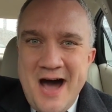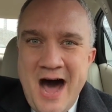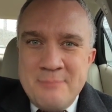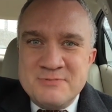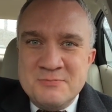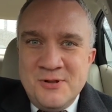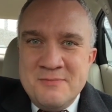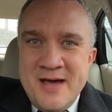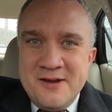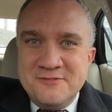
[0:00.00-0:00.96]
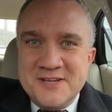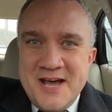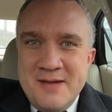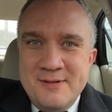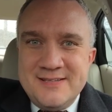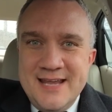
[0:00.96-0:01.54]
optimal amount of
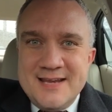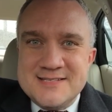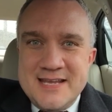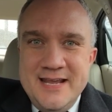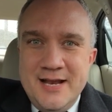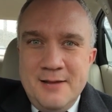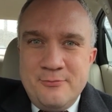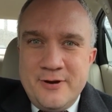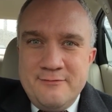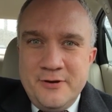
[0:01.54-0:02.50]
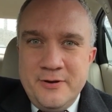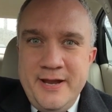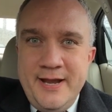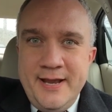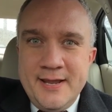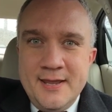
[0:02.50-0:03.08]
time it takes to heat up whatever you're
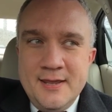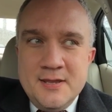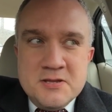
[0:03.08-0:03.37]
heating?